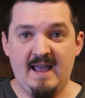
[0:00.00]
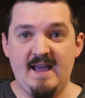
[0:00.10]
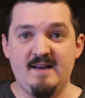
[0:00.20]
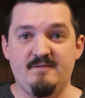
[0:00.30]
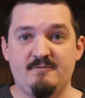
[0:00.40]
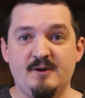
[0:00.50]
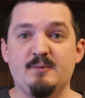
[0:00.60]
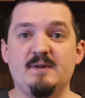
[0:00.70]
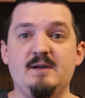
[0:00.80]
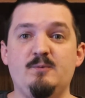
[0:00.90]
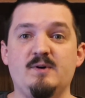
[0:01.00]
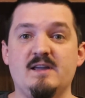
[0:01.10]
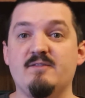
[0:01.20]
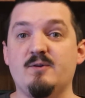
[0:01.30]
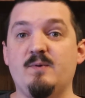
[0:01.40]
and frequently will
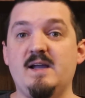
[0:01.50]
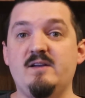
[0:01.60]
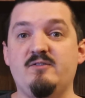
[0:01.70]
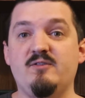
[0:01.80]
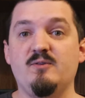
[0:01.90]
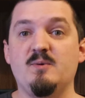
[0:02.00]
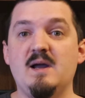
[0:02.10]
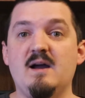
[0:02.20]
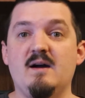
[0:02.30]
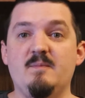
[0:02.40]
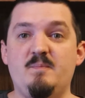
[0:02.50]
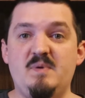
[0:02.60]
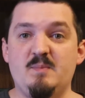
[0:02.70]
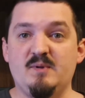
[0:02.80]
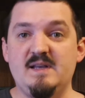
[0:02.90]
give it away to
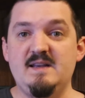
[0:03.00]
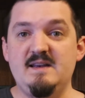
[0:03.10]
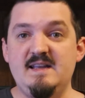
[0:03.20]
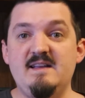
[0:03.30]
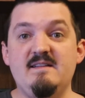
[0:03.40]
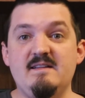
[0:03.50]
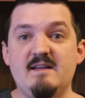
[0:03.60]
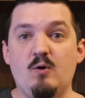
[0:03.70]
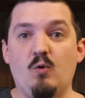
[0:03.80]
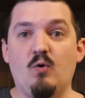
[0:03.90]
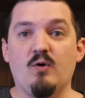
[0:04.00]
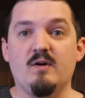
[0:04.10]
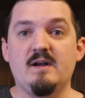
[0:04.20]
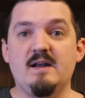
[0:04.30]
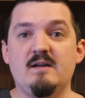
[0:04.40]
people in need or